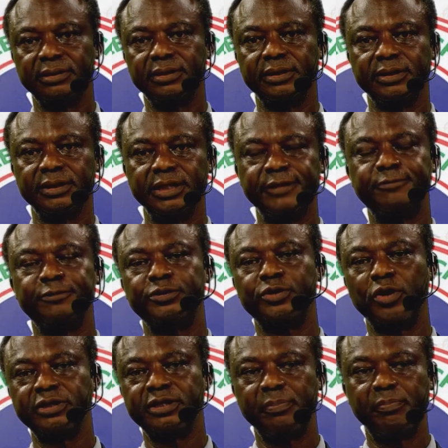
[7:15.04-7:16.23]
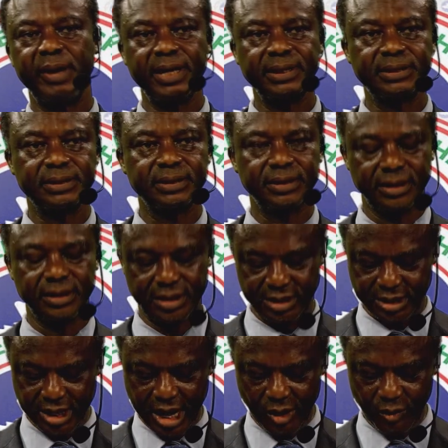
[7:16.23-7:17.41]
if you don't repent,
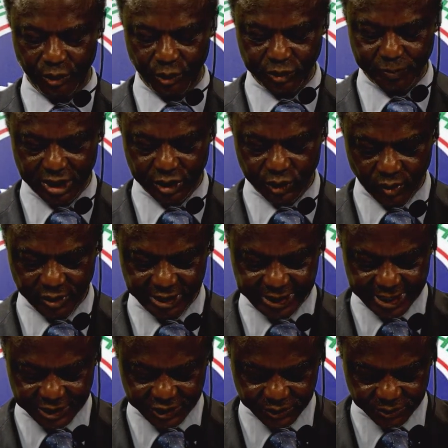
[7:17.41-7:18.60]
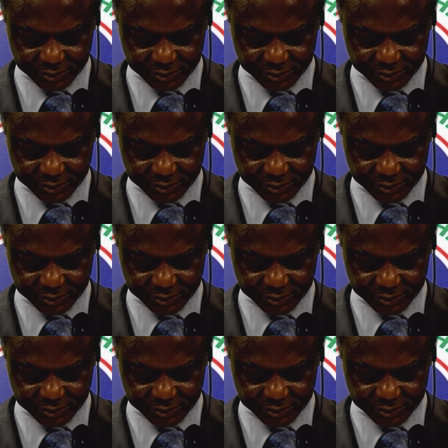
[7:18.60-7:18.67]
I'll use my sword against you.